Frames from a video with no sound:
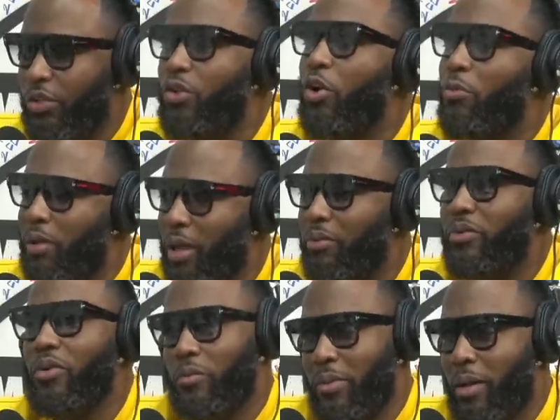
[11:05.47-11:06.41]
You're gonna be able
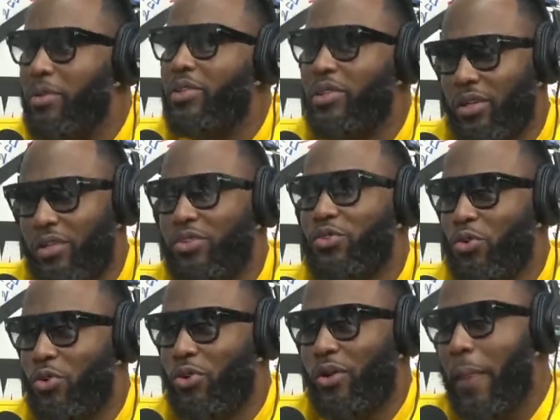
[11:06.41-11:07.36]
you gonna be able to tell a
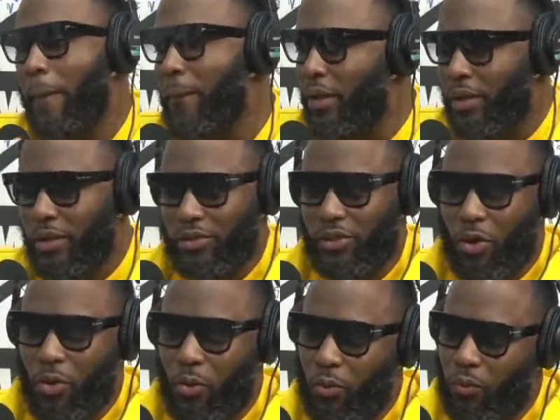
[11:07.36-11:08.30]
story.
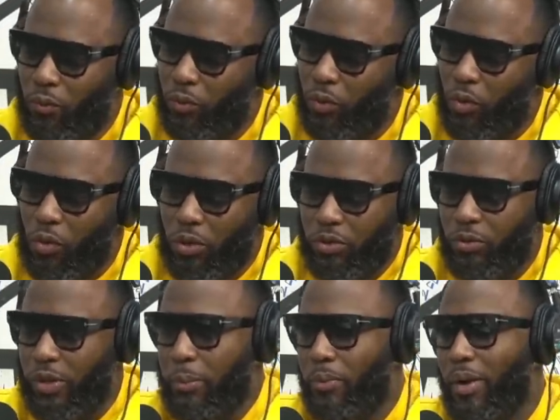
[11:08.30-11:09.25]
So going
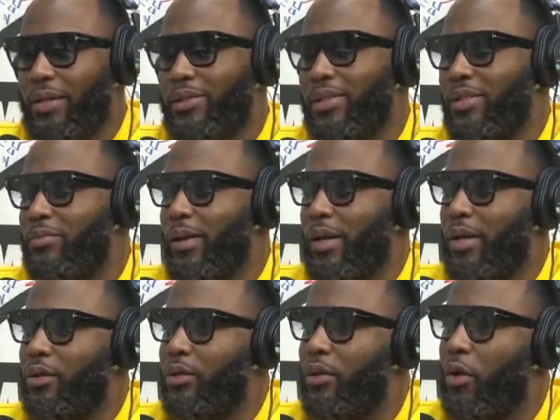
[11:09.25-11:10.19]
through that process,
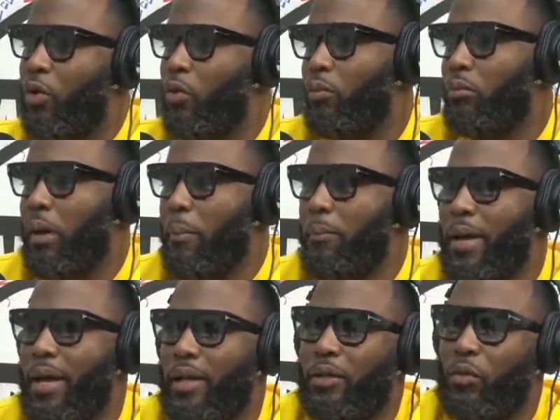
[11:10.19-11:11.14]
man, you know, I
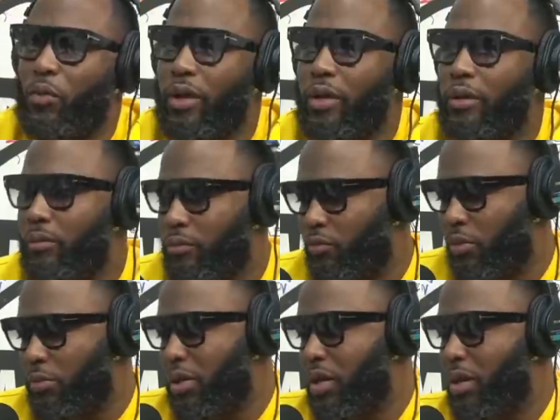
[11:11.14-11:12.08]
bagged away
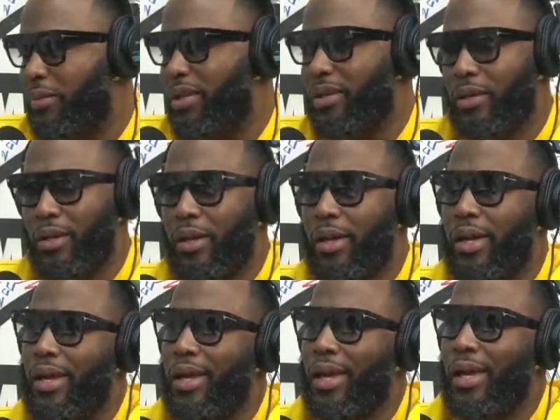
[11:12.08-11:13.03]
from comedy
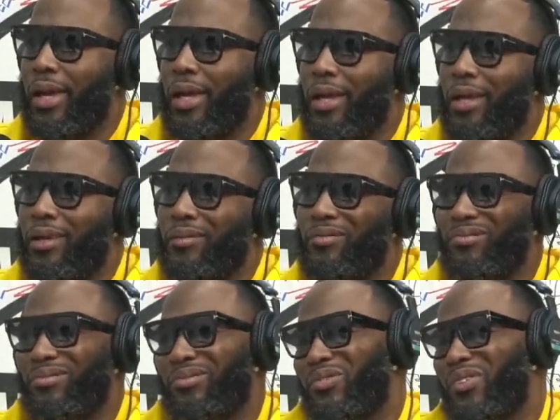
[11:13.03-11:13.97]
and
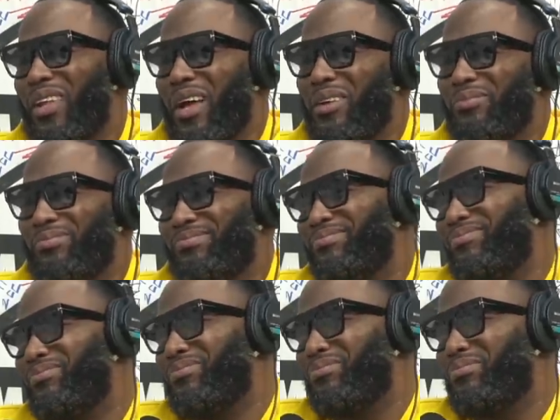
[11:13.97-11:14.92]
for like
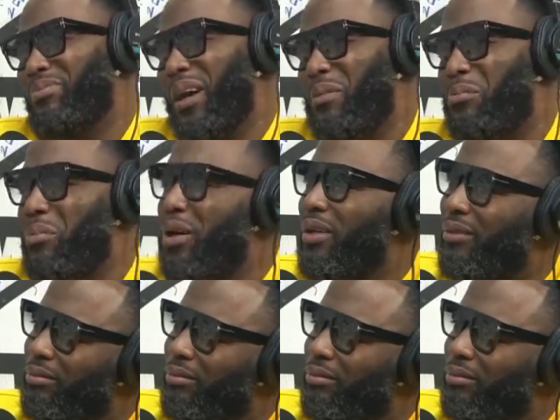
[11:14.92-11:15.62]
about a month,